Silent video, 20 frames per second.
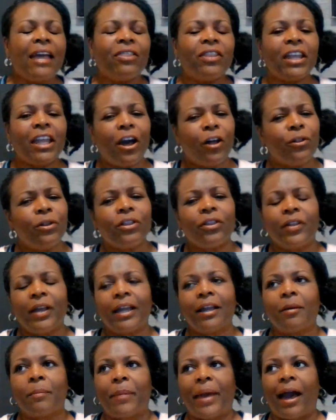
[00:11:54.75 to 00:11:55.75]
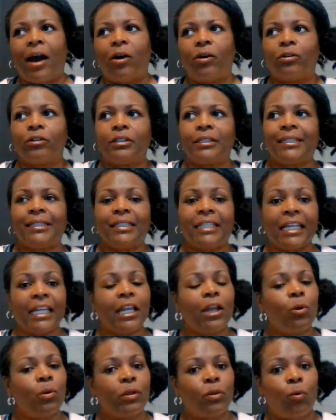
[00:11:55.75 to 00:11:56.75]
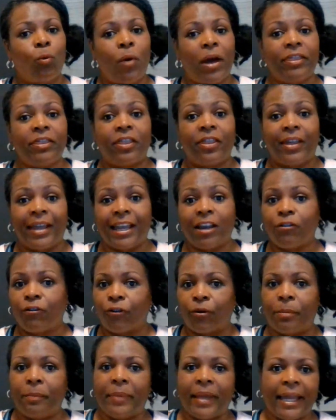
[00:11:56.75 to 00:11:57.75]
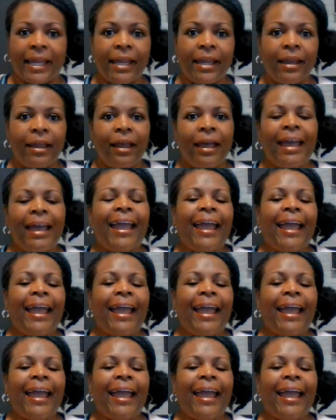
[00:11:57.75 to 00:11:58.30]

The other thing about sticking with one thing for me,